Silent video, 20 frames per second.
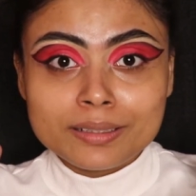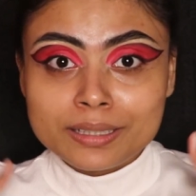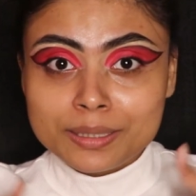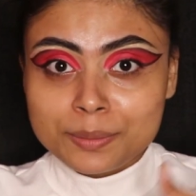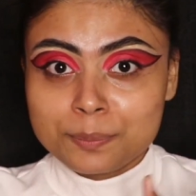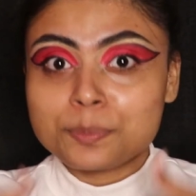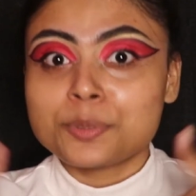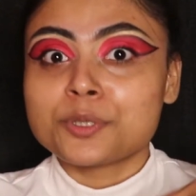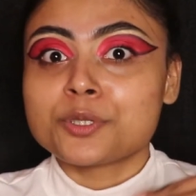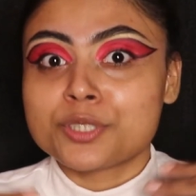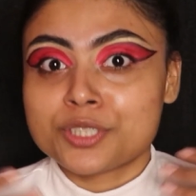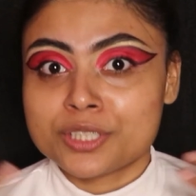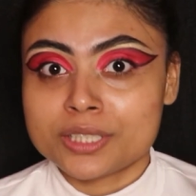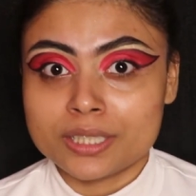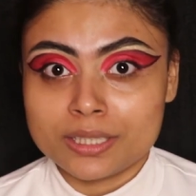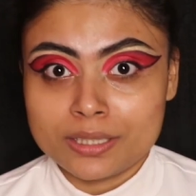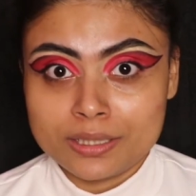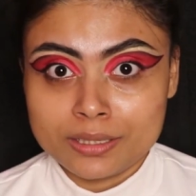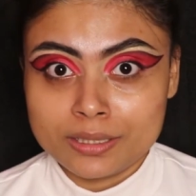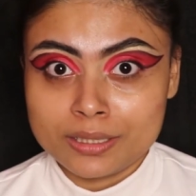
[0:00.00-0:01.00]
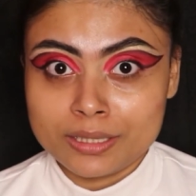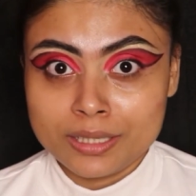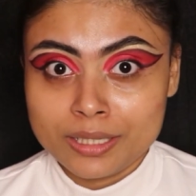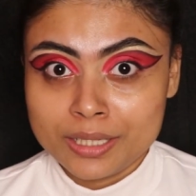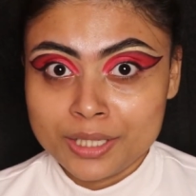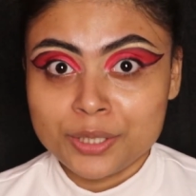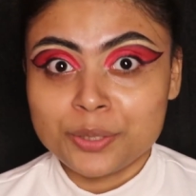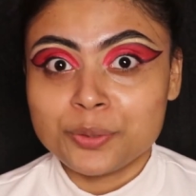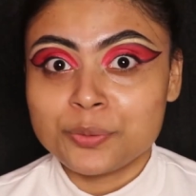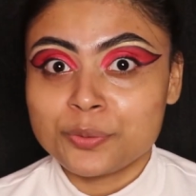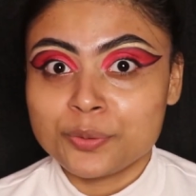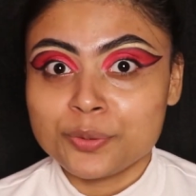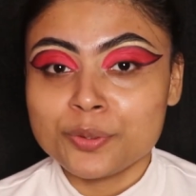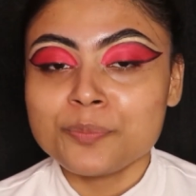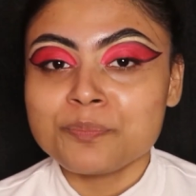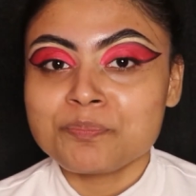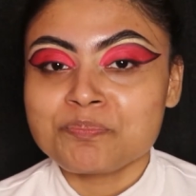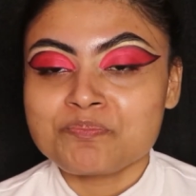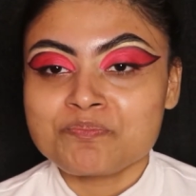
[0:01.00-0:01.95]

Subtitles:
in person, you know.